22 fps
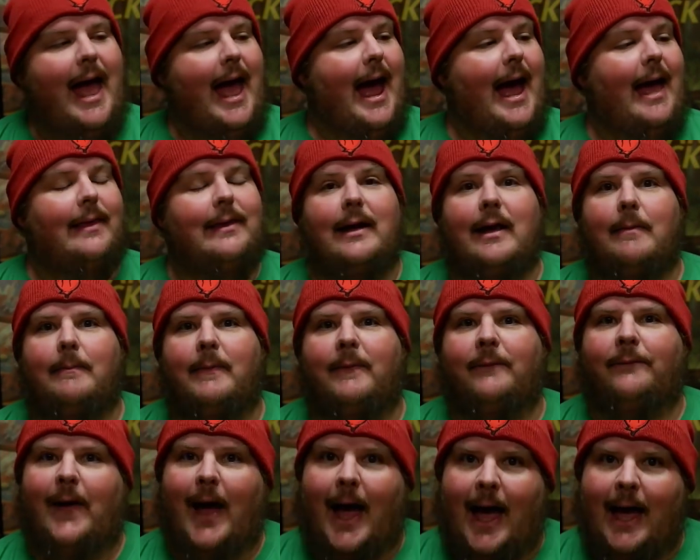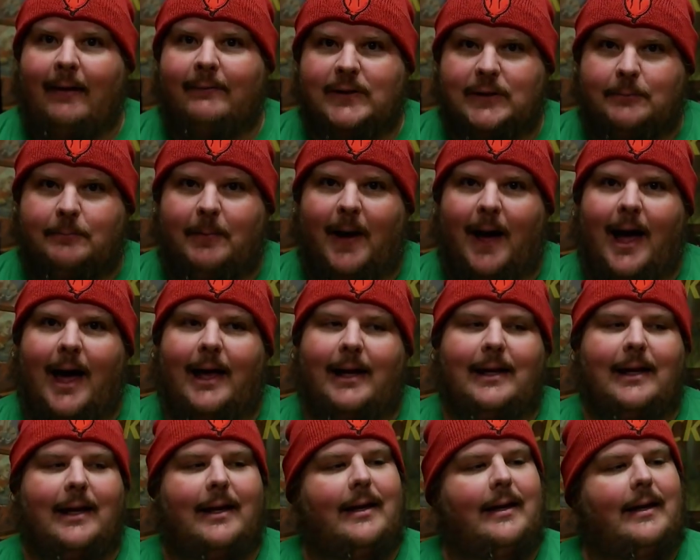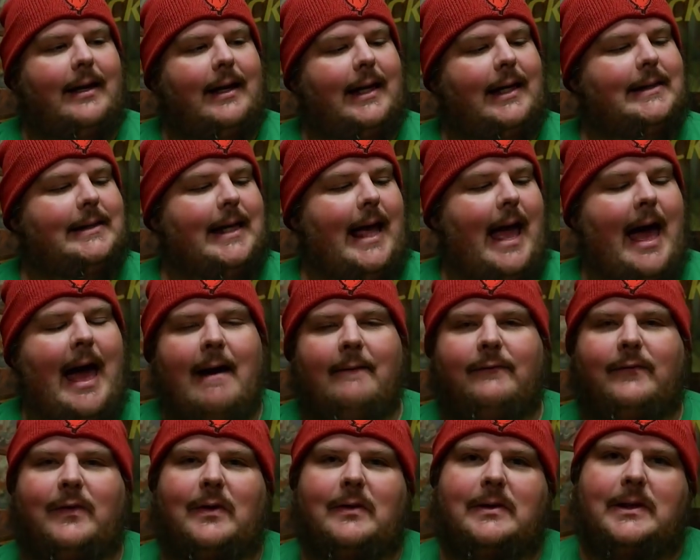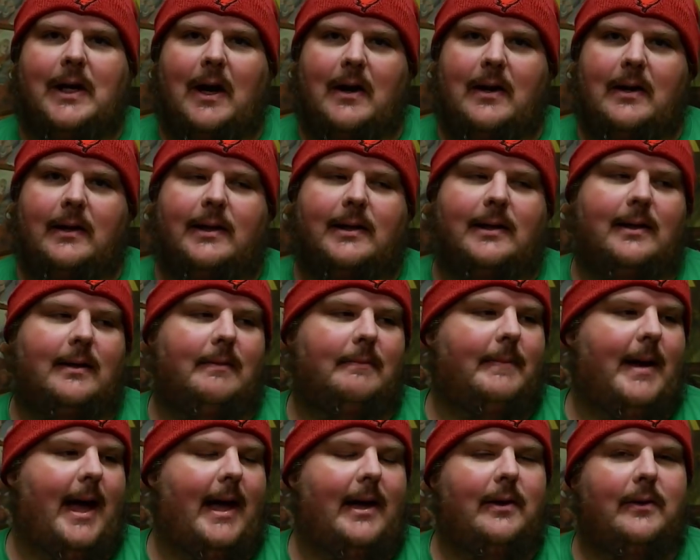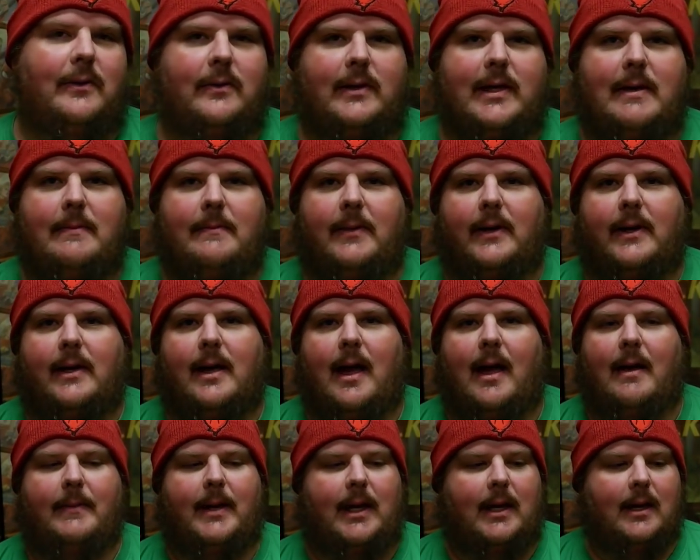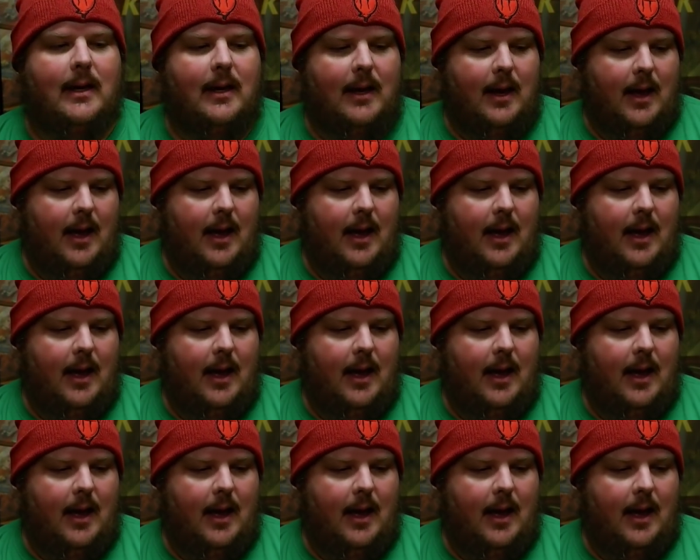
At the number five spot is After Dark by Haruki Murakami.